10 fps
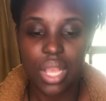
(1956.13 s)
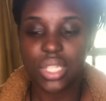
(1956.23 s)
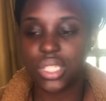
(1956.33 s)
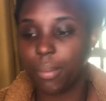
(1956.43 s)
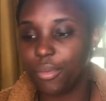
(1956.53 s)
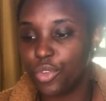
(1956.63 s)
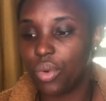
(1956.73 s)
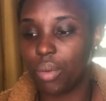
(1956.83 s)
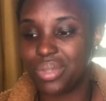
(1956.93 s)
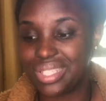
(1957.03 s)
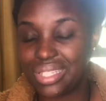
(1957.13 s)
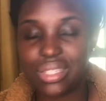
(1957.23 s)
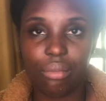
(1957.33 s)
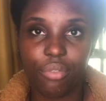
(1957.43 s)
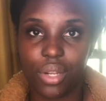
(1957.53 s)
Some of you are
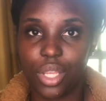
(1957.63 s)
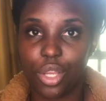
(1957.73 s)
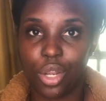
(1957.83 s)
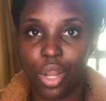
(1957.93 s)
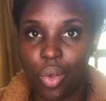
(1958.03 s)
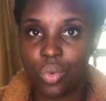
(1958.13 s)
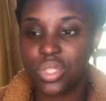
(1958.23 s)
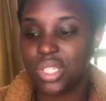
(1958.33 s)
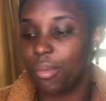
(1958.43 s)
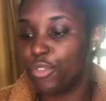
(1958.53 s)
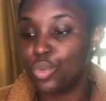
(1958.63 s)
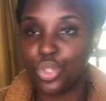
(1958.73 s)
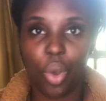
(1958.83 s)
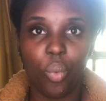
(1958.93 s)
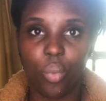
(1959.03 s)
resisting feeling alone. Some of you
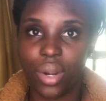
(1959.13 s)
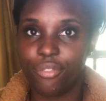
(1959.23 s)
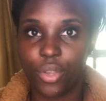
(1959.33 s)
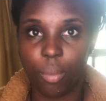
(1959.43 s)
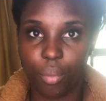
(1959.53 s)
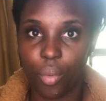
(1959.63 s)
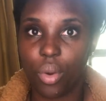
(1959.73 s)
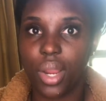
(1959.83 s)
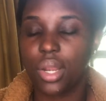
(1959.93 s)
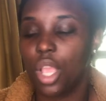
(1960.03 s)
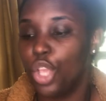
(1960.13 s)
don't want to feel bored.